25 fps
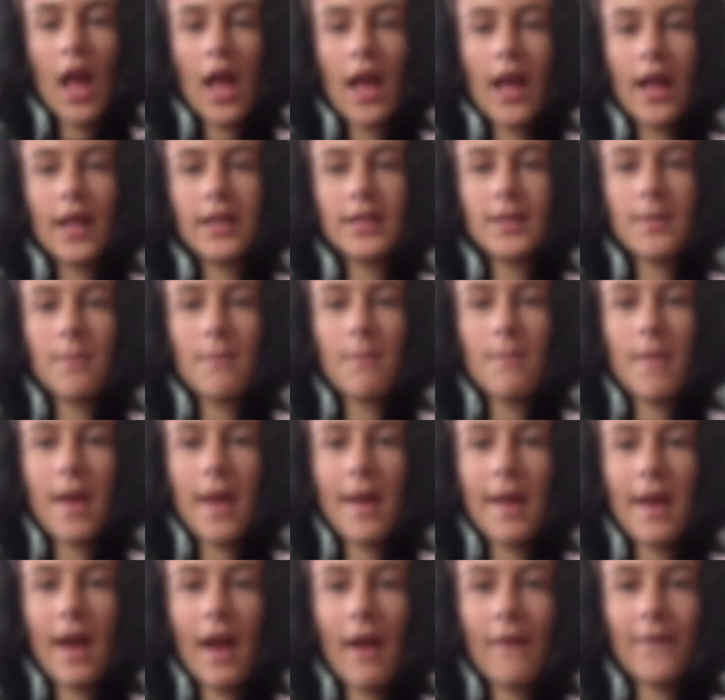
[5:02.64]
It
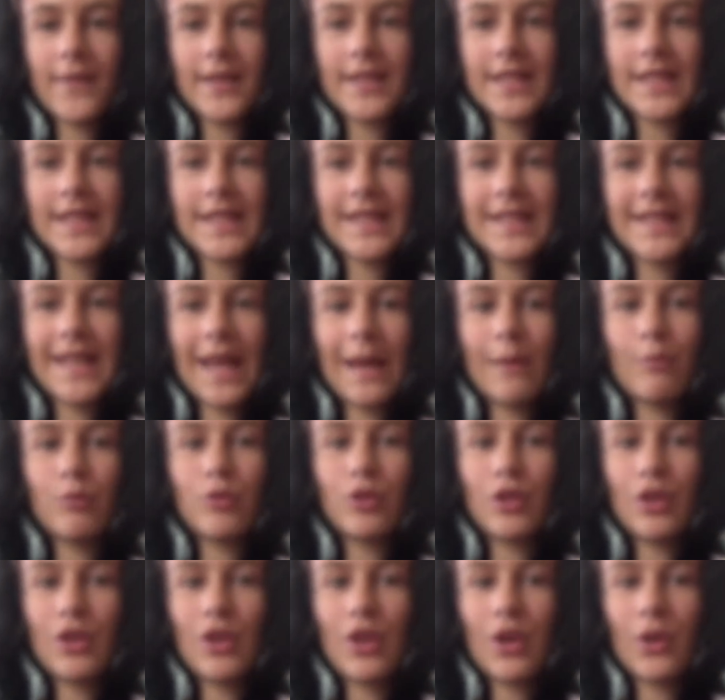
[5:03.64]
may have
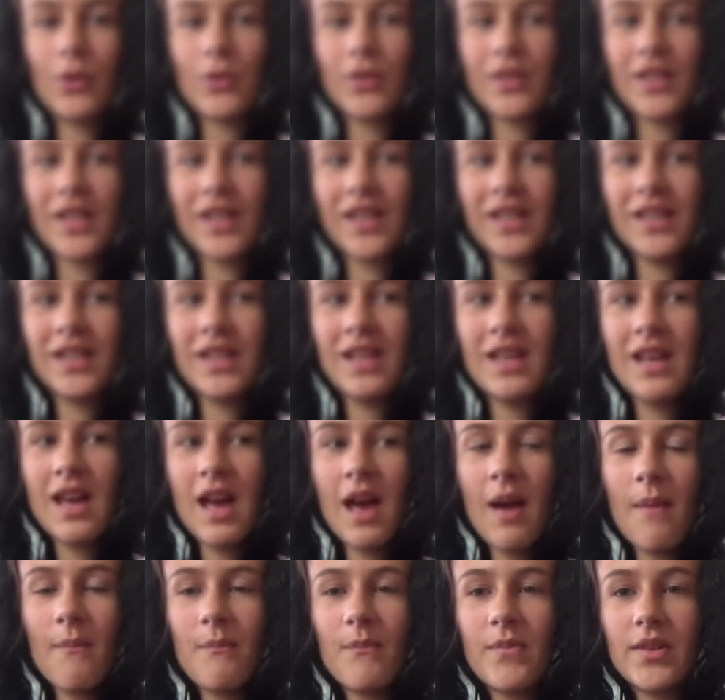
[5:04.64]
escaped your notice,
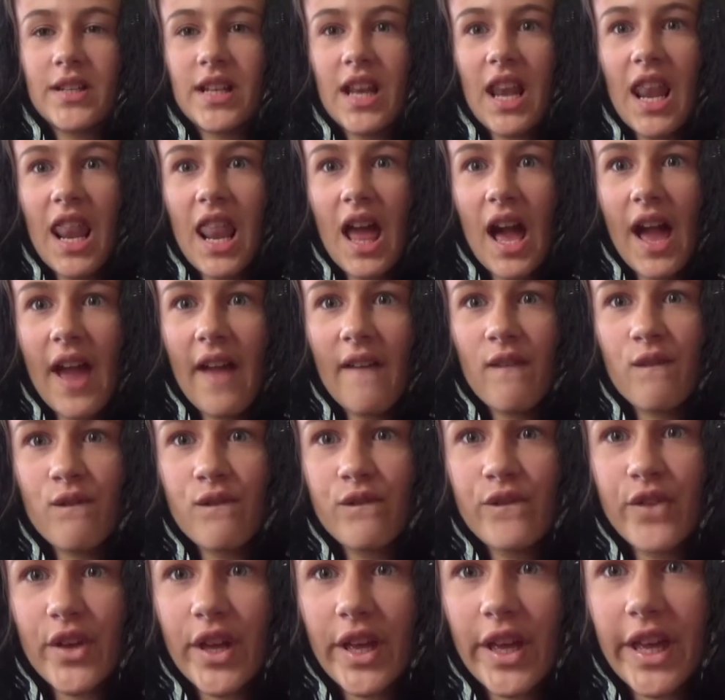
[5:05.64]
but
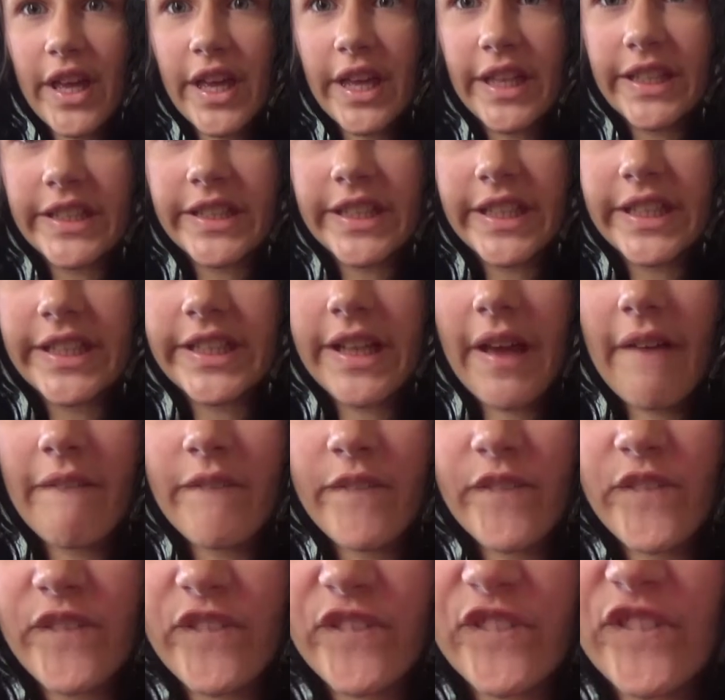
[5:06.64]
life isn't
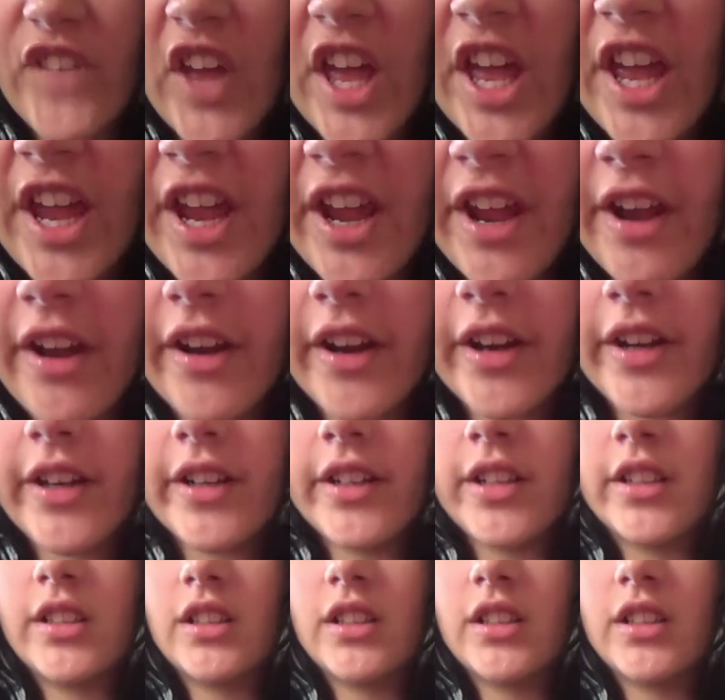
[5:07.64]
fair.